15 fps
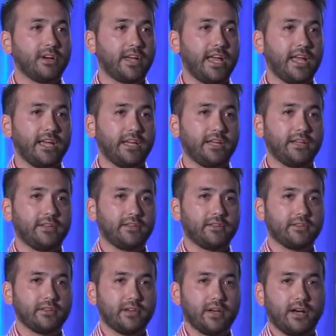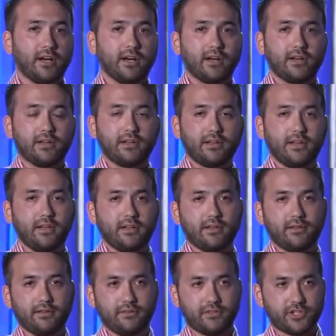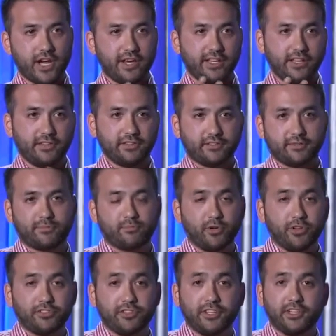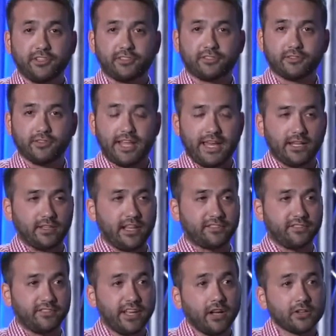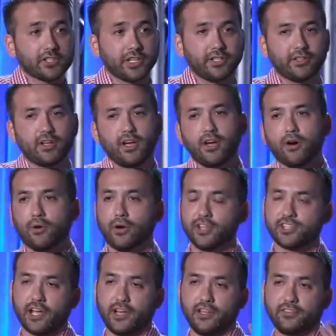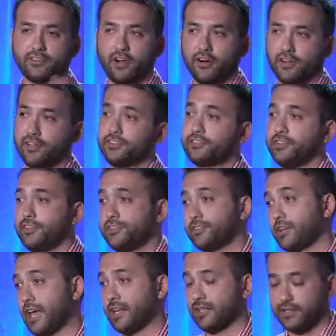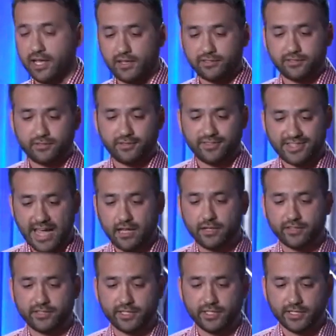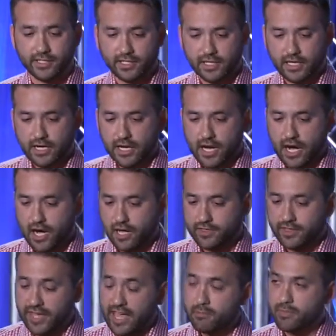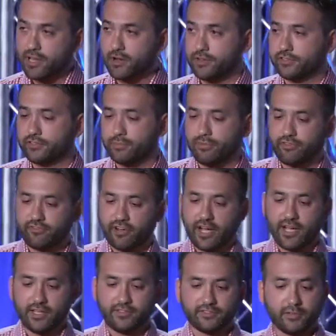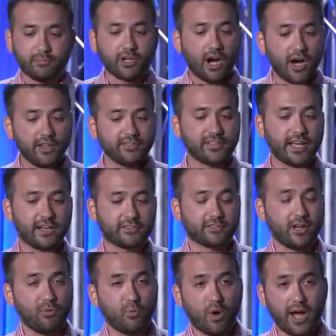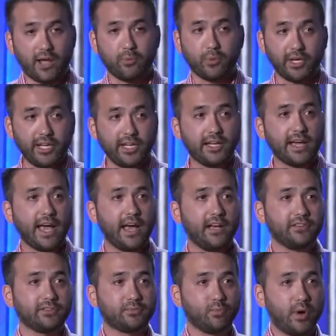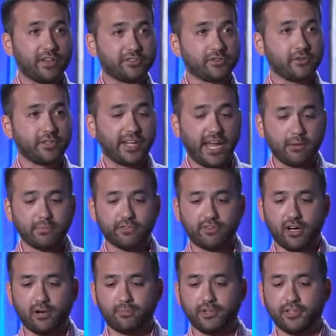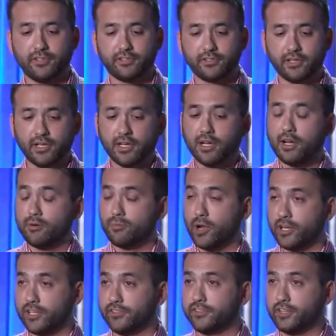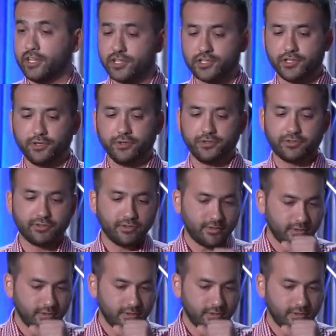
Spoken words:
a Chinese person is any less intelligent or a Chinese artist is any less talented. The aim here is to provide some context on why we as Western game developers run into issues